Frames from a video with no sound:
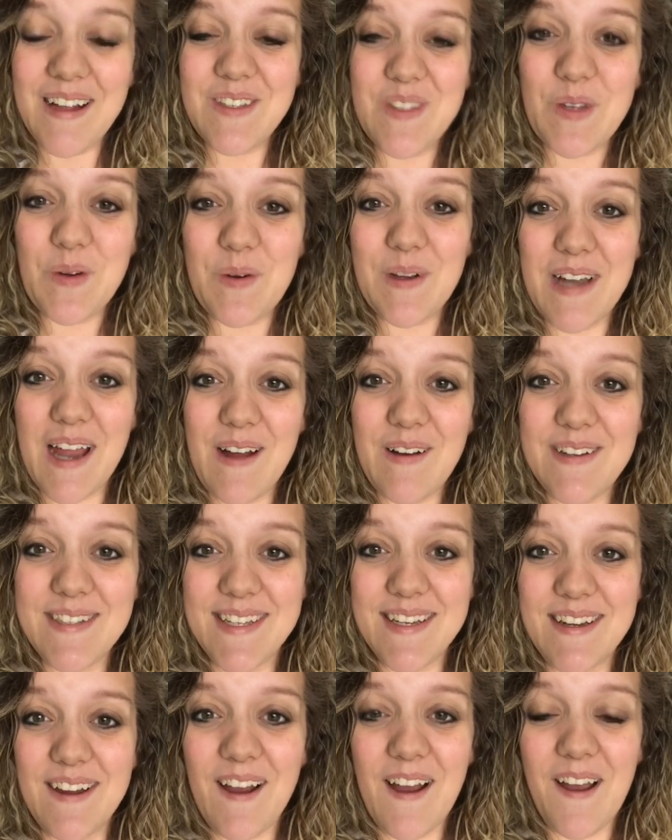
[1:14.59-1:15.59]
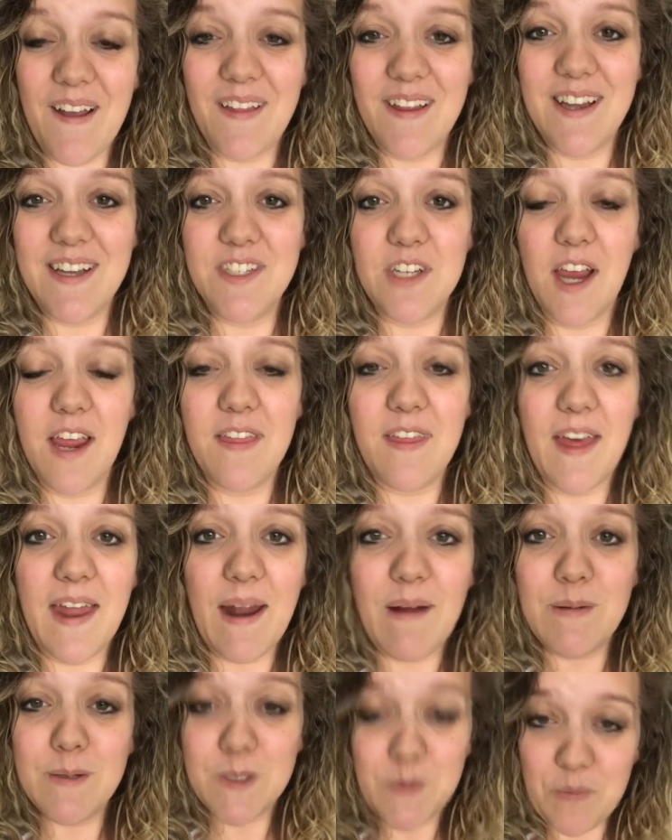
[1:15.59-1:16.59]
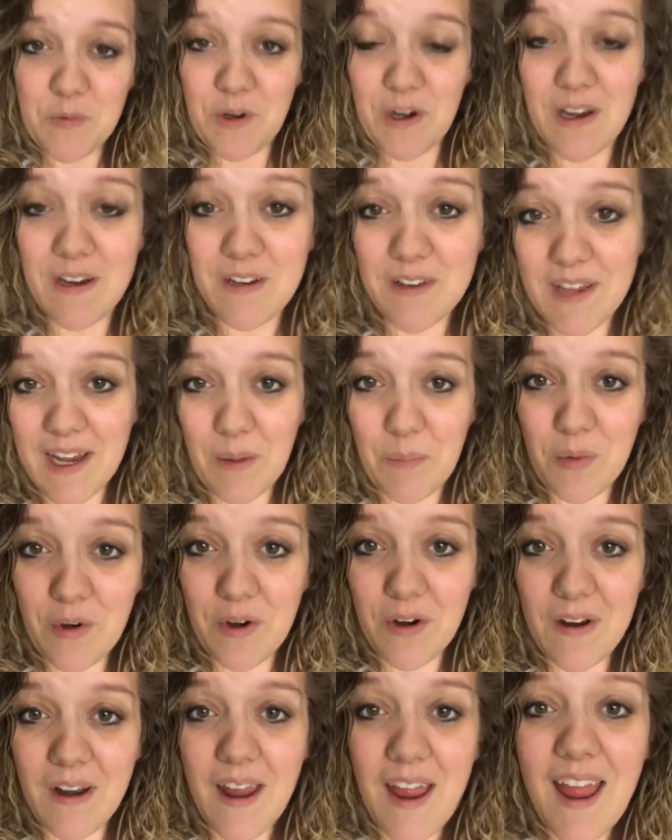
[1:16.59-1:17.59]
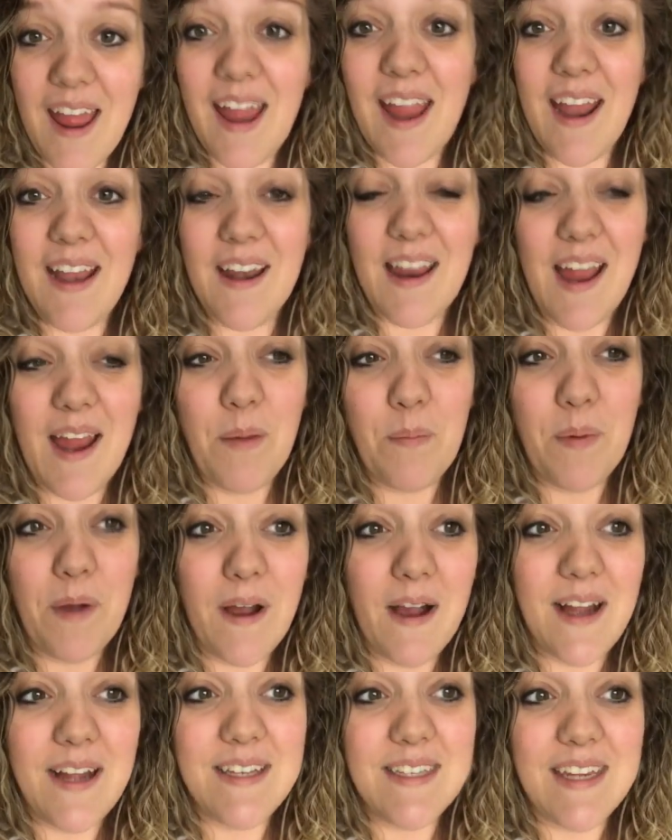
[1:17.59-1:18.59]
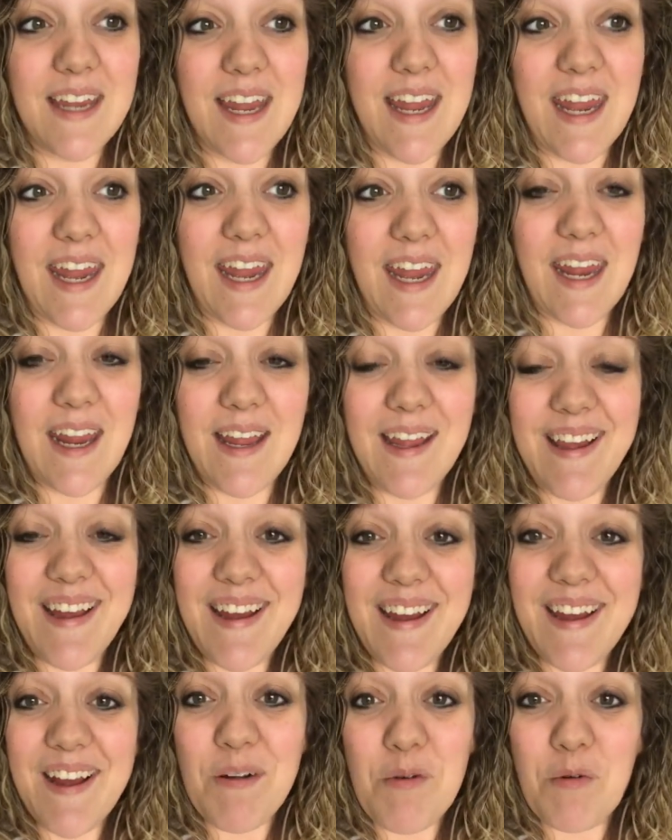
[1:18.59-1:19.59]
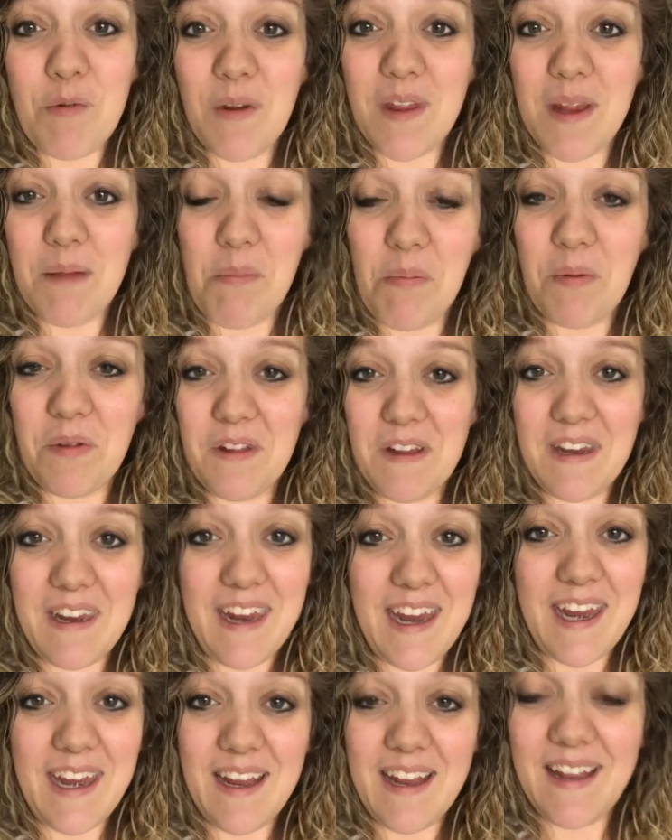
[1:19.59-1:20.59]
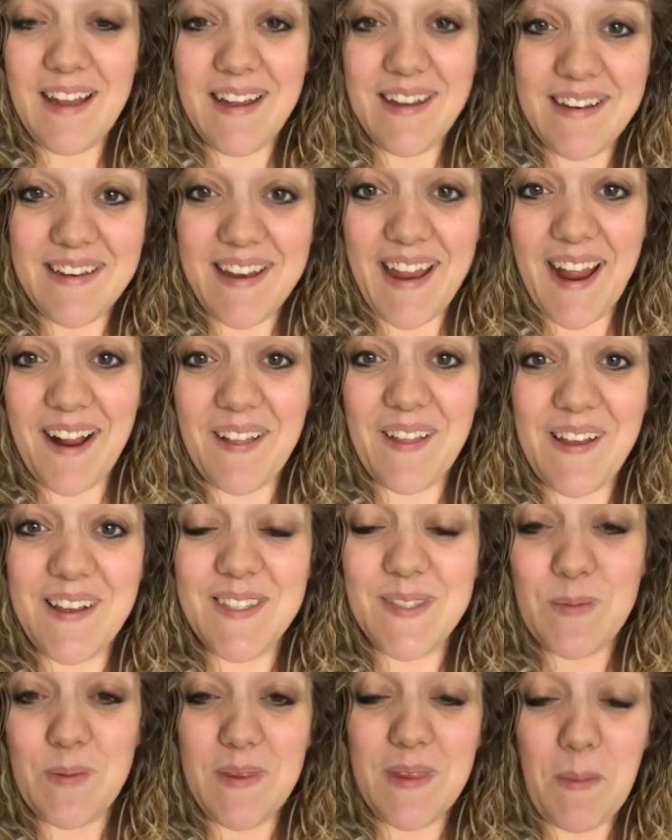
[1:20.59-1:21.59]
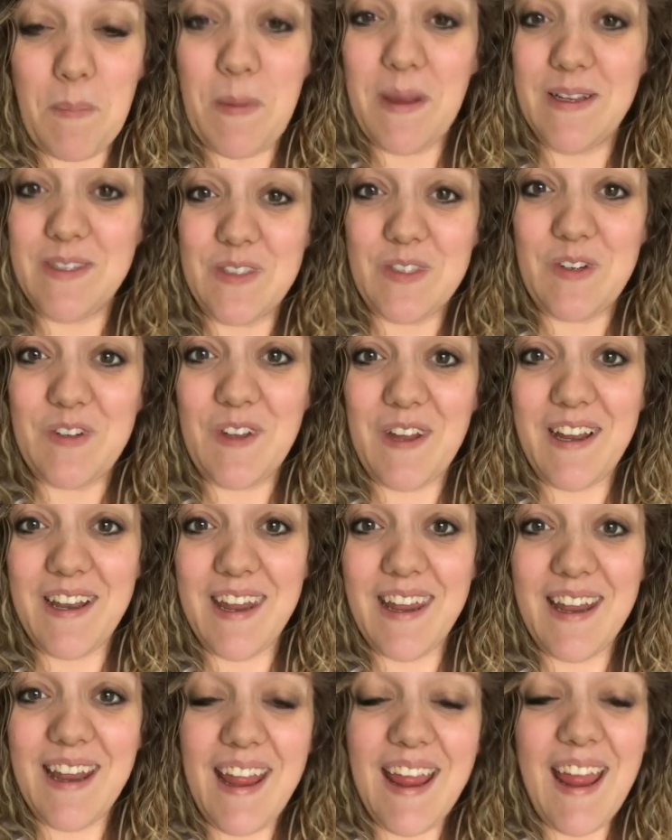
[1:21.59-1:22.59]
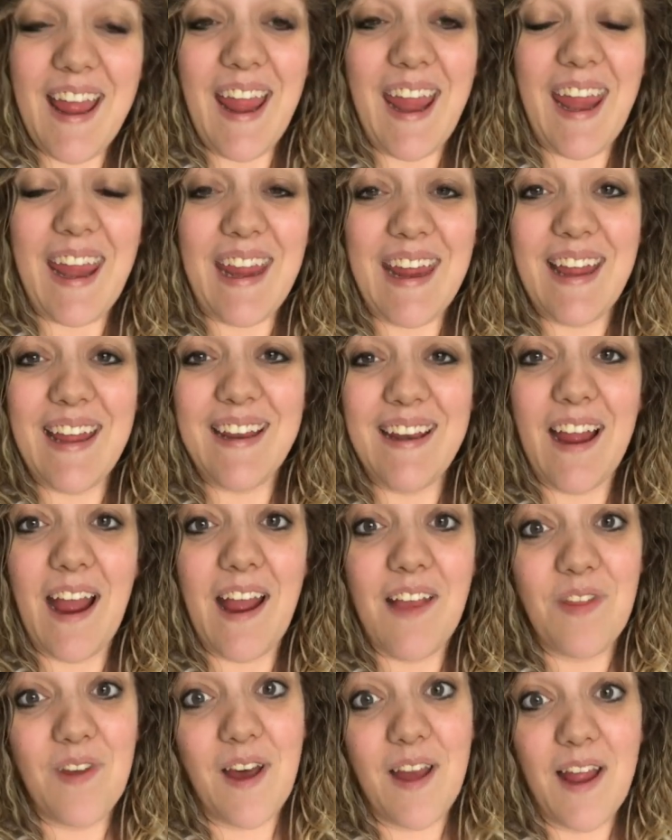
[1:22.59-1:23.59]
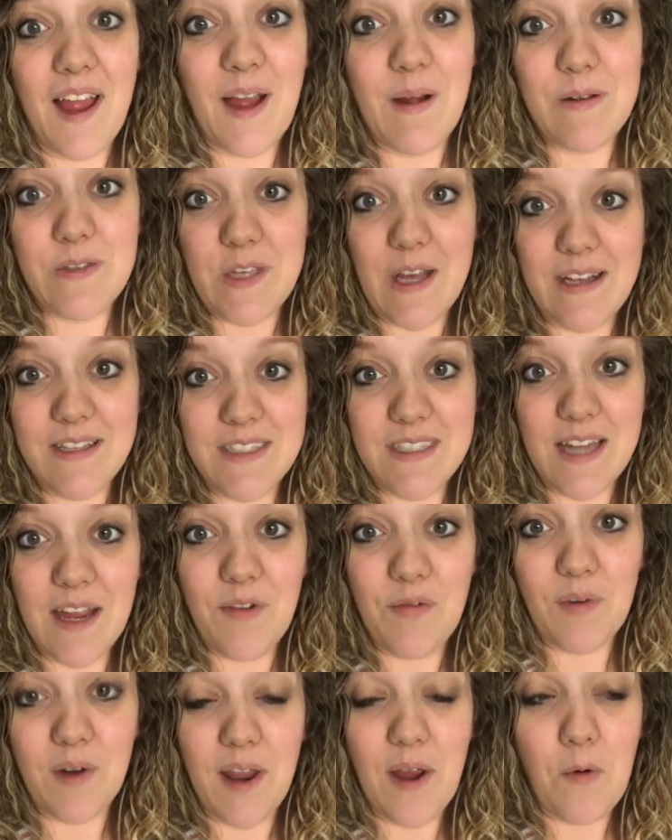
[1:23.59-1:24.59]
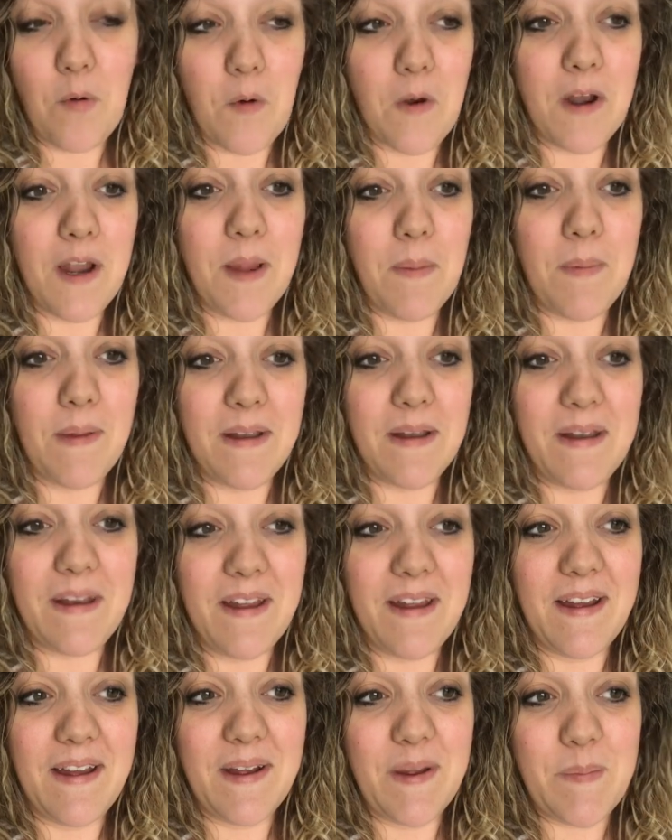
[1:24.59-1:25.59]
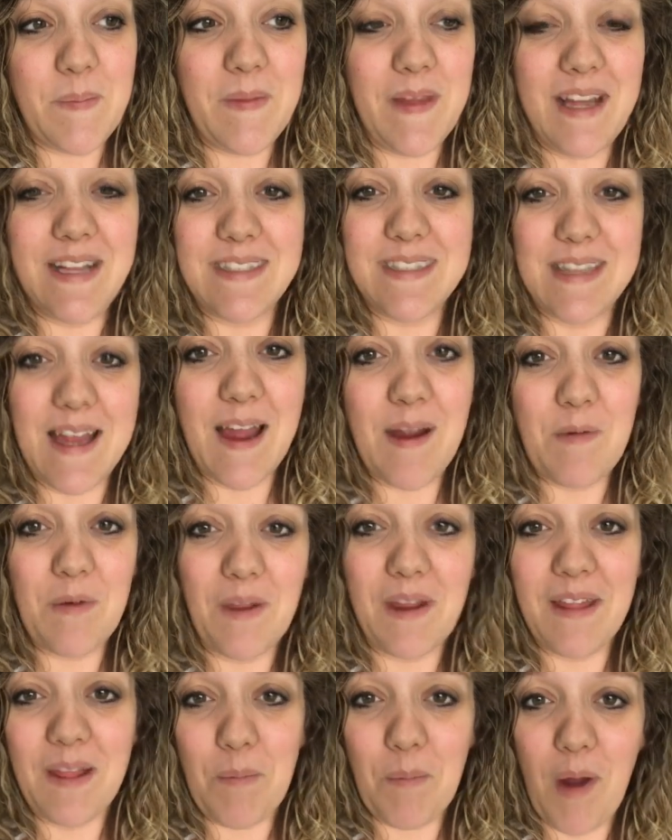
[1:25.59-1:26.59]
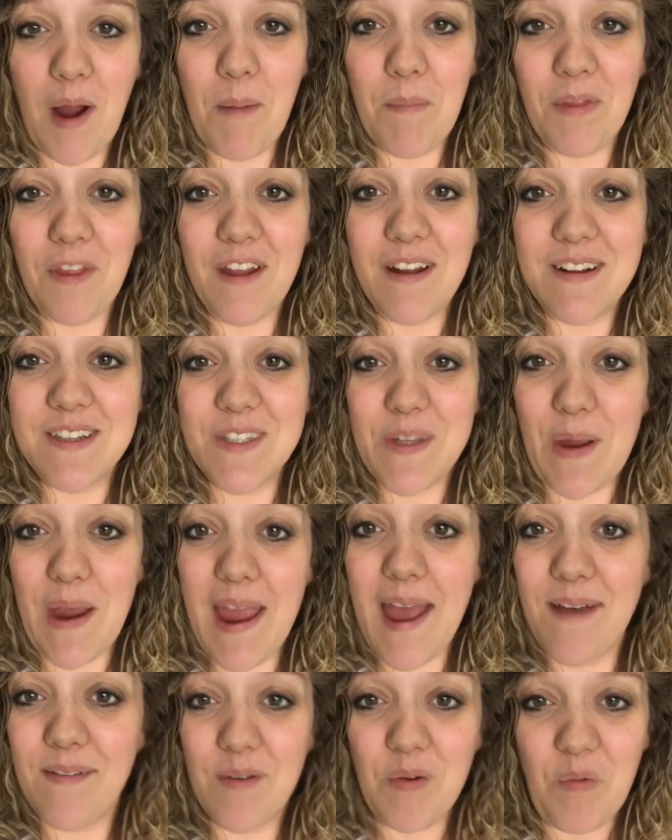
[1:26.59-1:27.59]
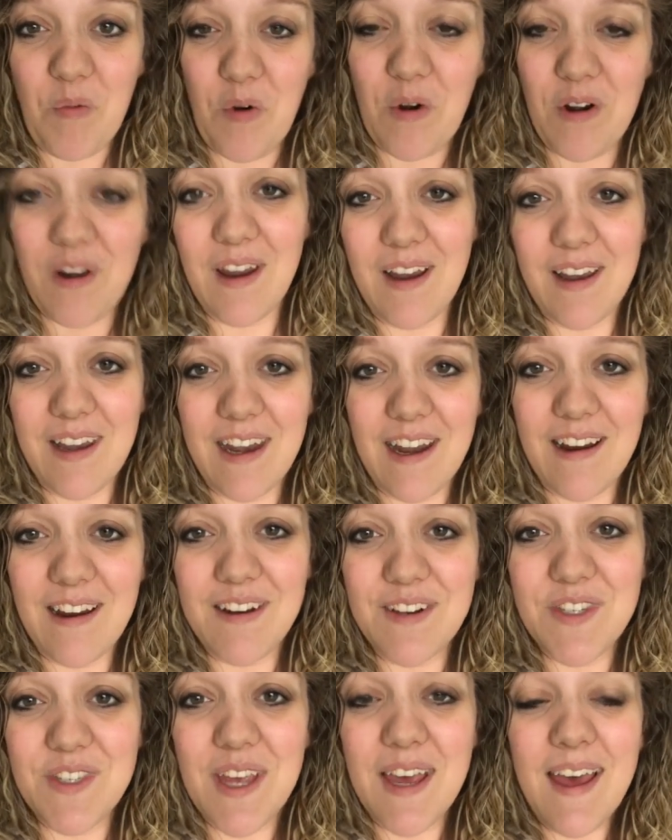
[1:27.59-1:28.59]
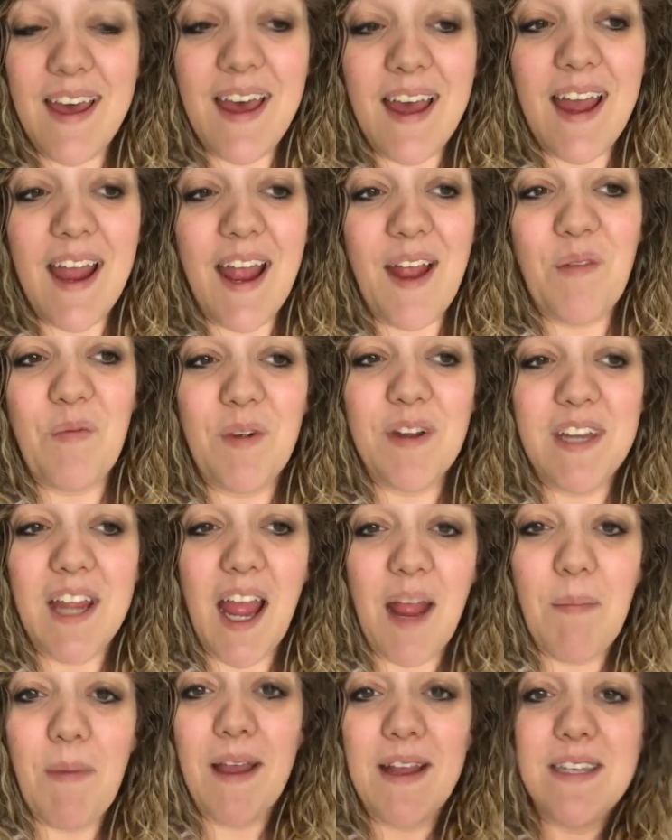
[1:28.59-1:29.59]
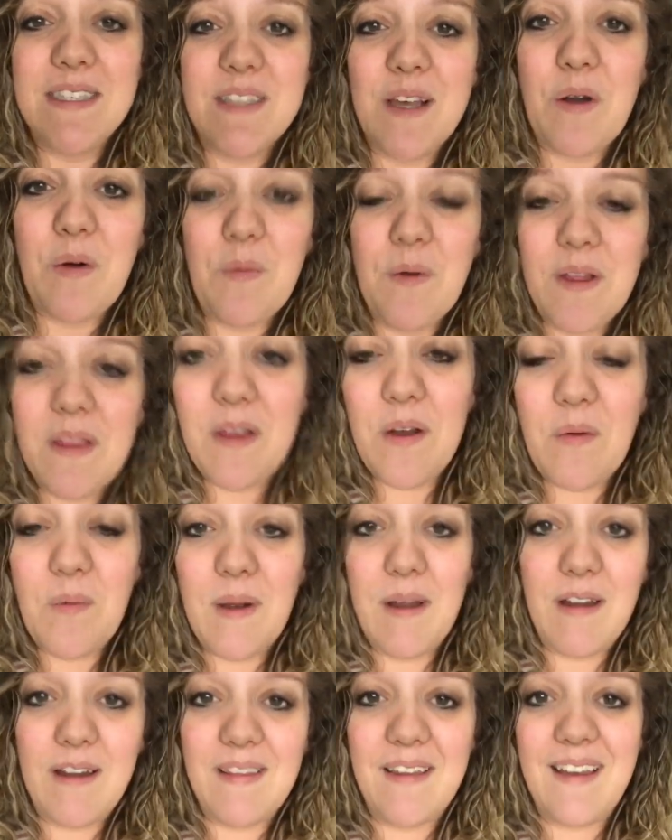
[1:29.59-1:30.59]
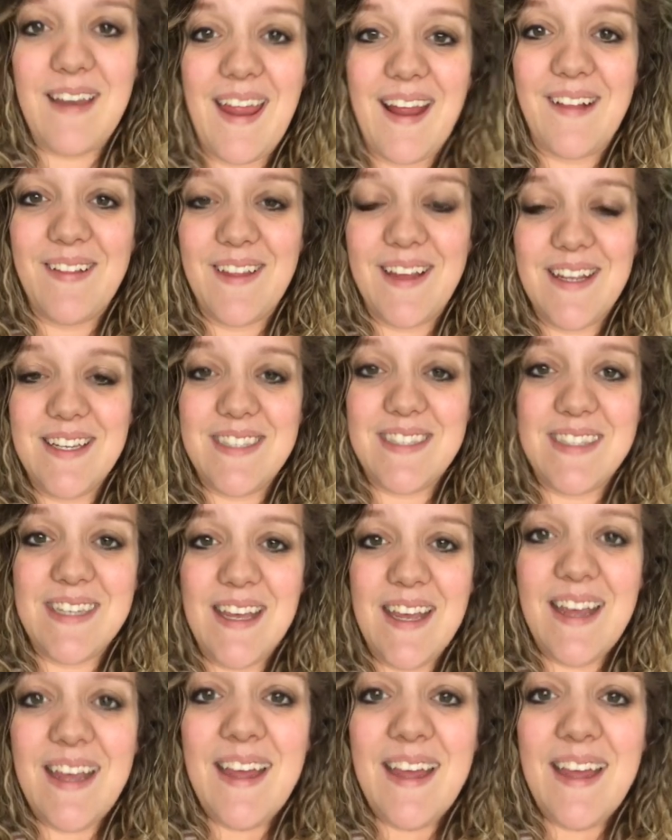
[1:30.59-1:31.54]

So when I was in college, I thought I was Miranda Lambert and I bought a really blingy necklace with a pistol on it and I thought I was hot stuff when I wore it but um, it's not really the mom look so I haven't worn it in years and one time I saw Willow wearing the necklace